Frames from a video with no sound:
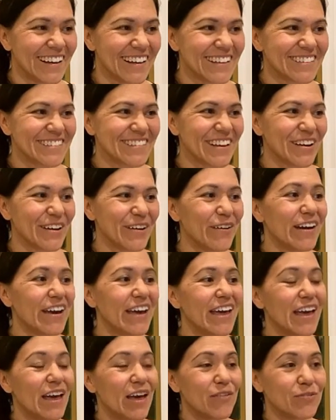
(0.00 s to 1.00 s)
so
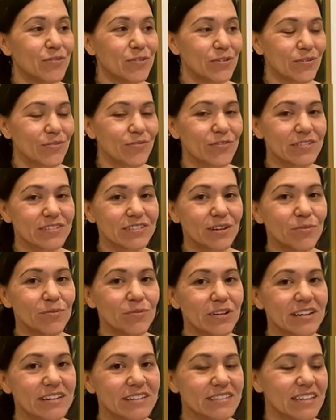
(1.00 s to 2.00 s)
if you, for some
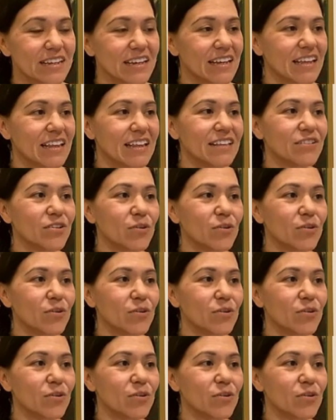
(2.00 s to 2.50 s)
reason,